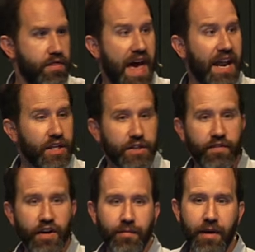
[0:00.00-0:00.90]
That is
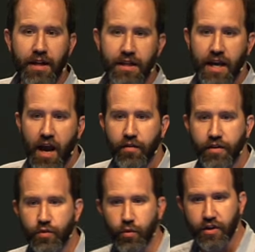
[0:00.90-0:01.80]
fundamentally how
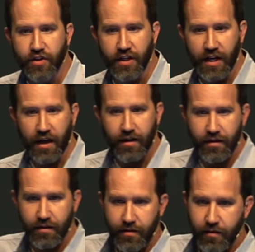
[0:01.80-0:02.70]
this works today.
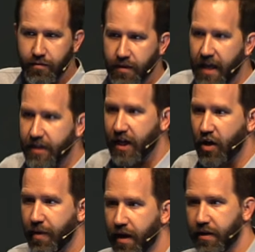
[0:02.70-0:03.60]
That is
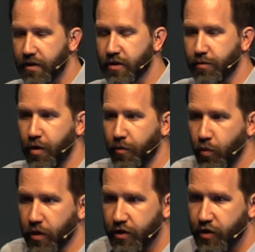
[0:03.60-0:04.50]
how my insulin
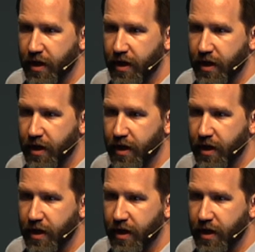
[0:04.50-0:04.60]
pump works.